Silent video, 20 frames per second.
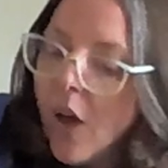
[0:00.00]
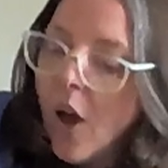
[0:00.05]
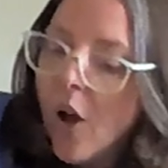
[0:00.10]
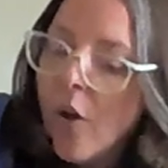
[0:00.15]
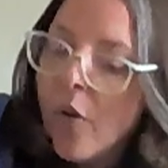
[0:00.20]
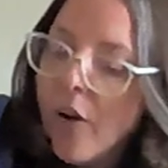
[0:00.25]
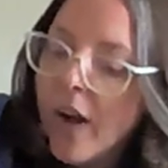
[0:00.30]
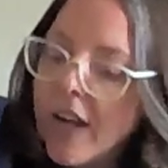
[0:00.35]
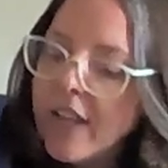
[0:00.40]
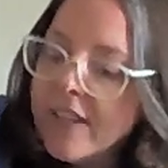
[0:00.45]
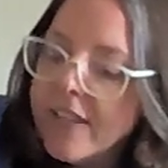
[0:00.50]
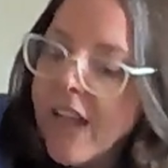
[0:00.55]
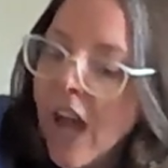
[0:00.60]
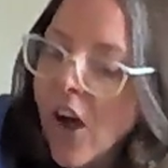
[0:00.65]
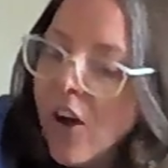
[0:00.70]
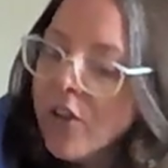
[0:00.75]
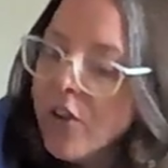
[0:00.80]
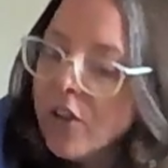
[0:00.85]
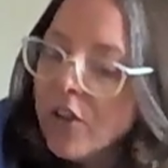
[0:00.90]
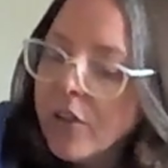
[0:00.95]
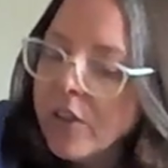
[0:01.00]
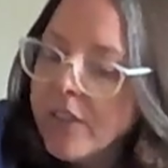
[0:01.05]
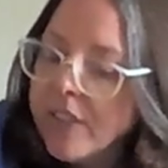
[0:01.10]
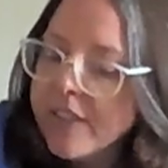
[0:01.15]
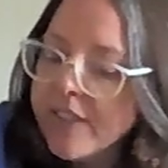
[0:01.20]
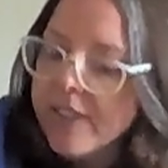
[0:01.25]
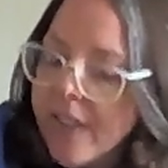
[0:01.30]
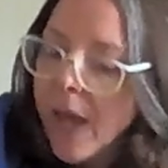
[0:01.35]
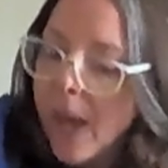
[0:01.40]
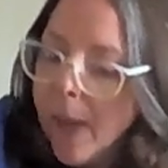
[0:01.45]
All right, now you're going
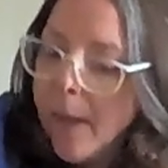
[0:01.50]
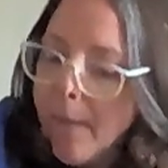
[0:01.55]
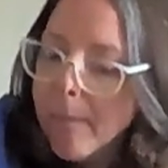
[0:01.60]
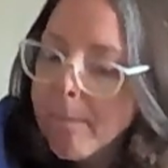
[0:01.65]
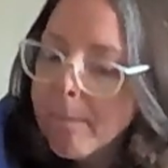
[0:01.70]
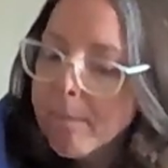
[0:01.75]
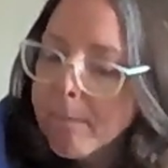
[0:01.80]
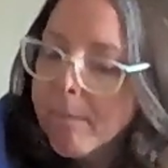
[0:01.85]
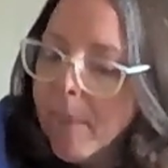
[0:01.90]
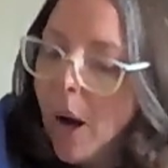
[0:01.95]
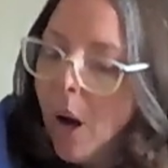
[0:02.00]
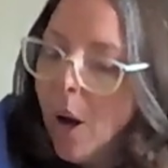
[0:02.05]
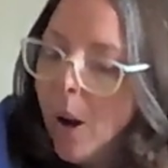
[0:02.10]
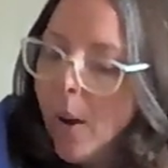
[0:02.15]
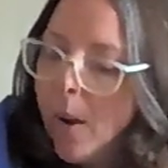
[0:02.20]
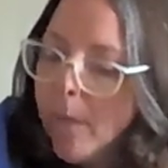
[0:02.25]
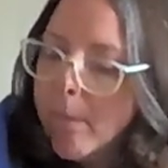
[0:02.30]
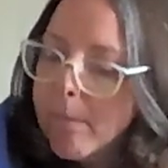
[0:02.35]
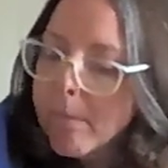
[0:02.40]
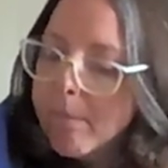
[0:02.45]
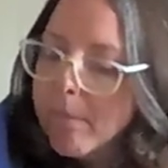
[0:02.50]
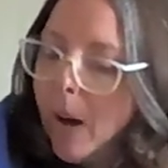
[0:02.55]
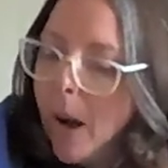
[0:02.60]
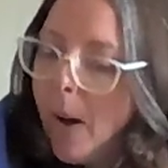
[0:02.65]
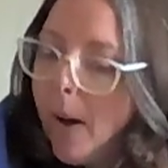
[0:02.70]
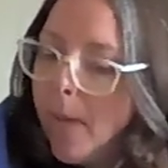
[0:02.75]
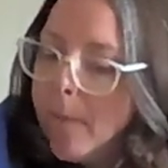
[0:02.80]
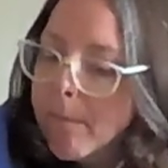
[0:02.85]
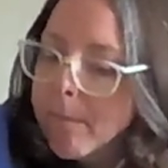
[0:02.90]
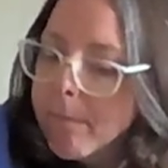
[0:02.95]
to say puh, puh,
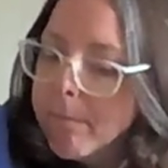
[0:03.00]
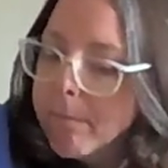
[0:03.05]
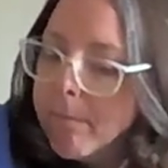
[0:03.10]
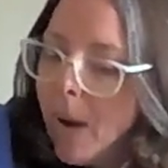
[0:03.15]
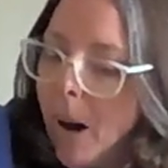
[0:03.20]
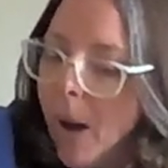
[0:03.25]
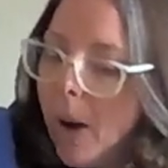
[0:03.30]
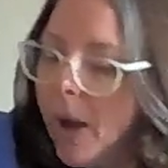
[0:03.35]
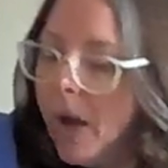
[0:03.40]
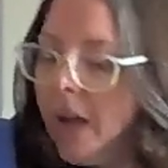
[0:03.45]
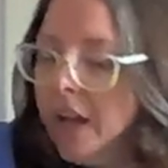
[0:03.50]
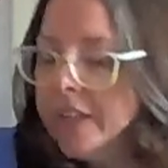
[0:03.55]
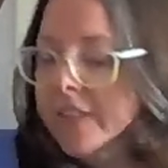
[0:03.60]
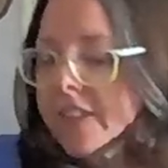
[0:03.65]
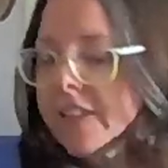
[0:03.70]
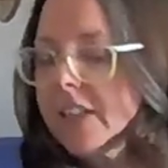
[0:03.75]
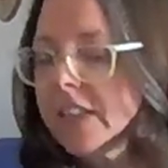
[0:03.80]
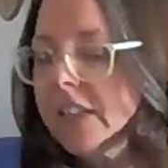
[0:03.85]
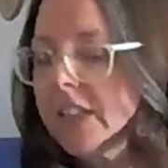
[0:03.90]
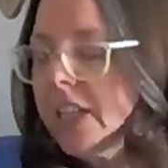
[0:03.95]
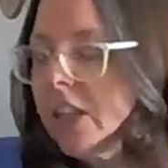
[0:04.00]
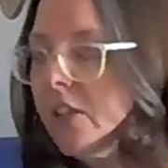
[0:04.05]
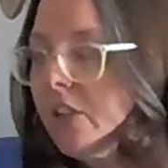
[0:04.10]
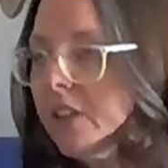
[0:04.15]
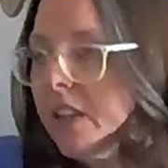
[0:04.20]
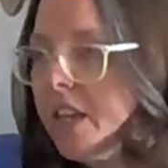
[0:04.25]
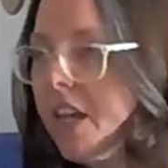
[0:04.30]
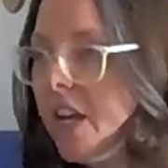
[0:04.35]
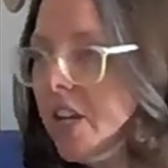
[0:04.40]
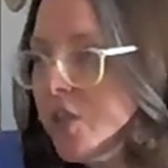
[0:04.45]
puh as
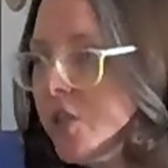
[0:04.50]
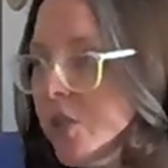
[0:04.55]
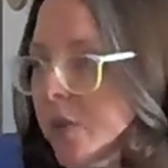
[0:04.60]
clearly as